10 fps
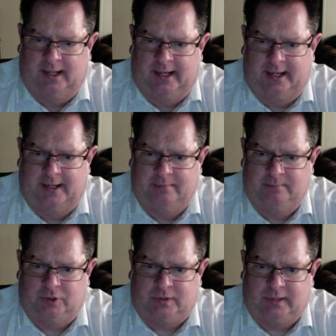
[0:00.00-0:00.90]
um,
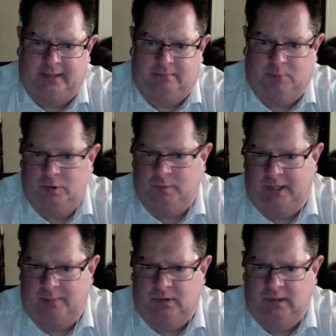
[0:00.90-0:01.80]
just like most
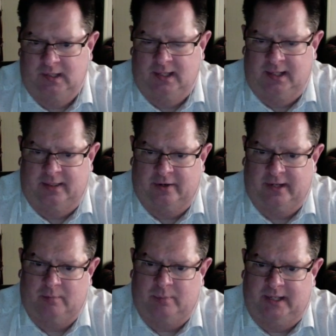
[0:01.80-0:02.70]
people, they're
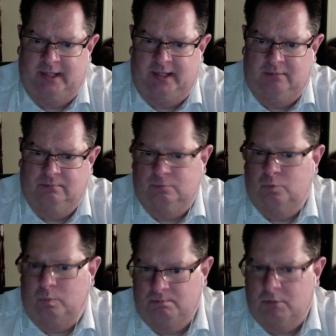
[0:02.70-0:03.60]
going to be
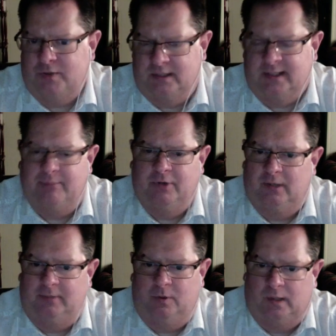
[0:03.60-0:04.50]
most of the time they're
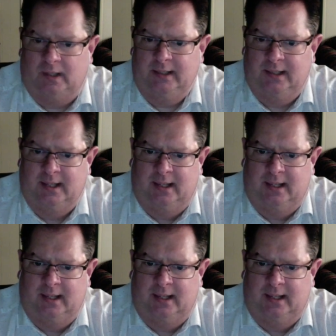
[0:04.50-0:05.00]
going to be willing.